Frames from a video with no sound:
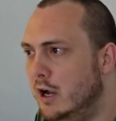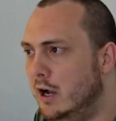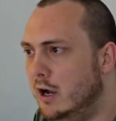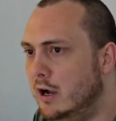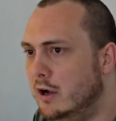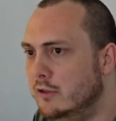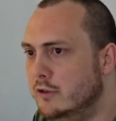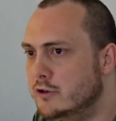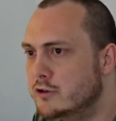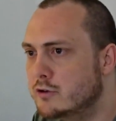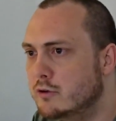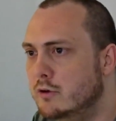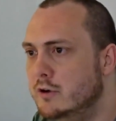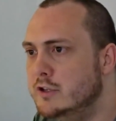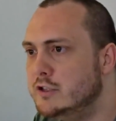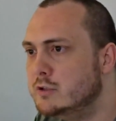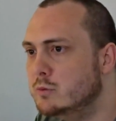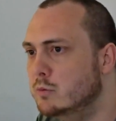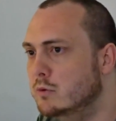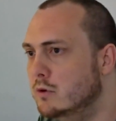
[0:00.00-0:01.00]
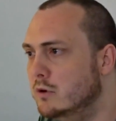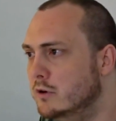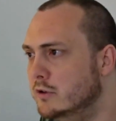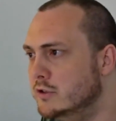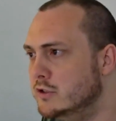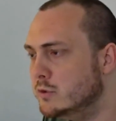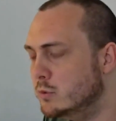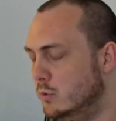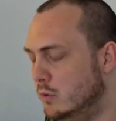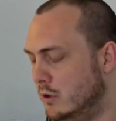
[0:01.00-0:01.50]
The choice
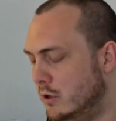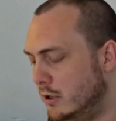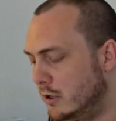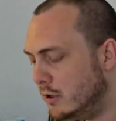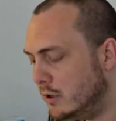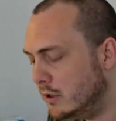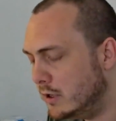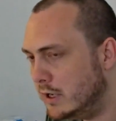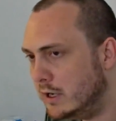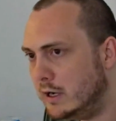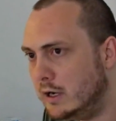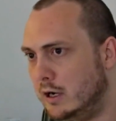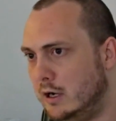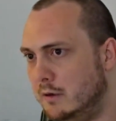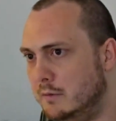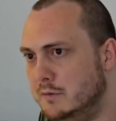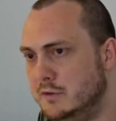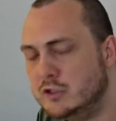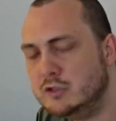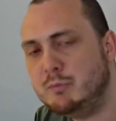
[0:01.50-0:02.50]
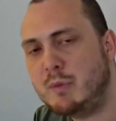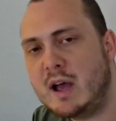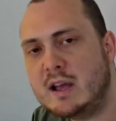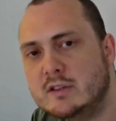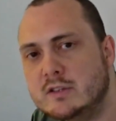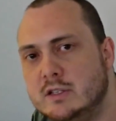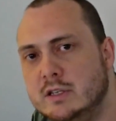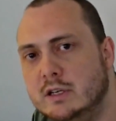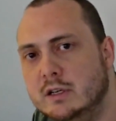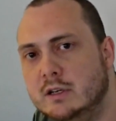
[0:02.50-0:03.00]
words were
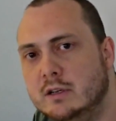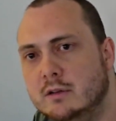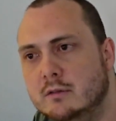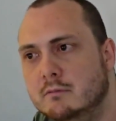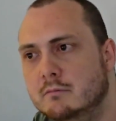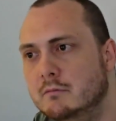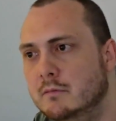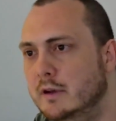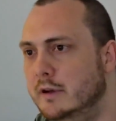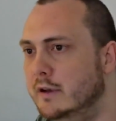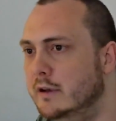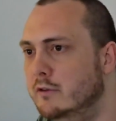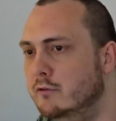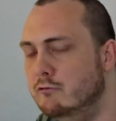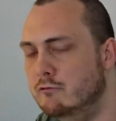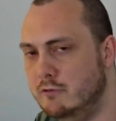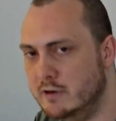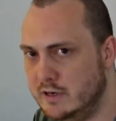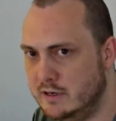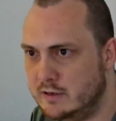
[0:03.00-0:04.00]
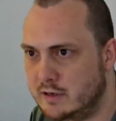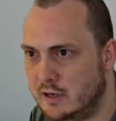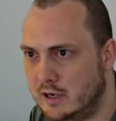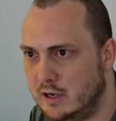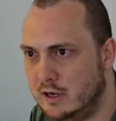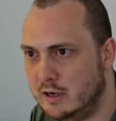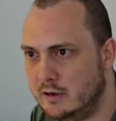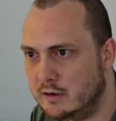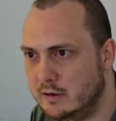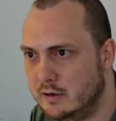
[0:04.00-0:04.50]
spastic and
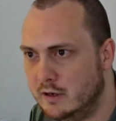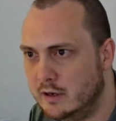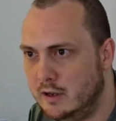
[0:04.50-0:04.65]
retard.